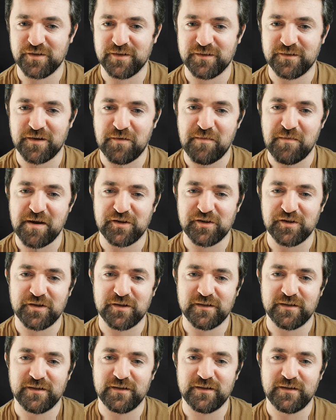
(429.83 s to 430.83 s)
as I
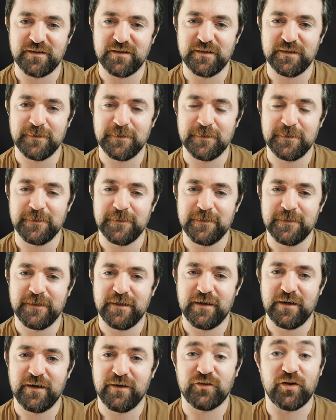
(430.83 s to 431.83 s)
mentioned.
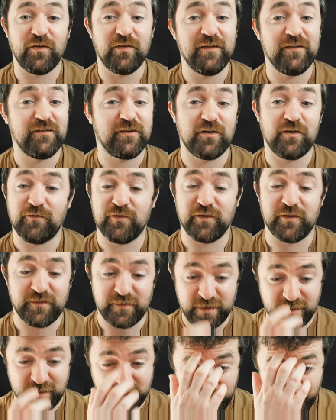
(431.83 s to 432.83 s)
So this can
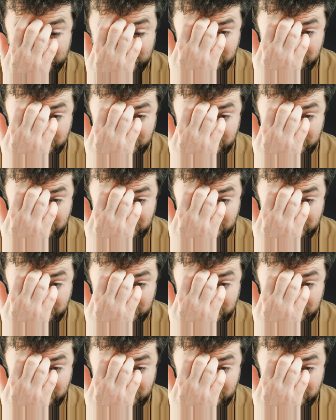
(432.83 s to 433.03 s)
obviously then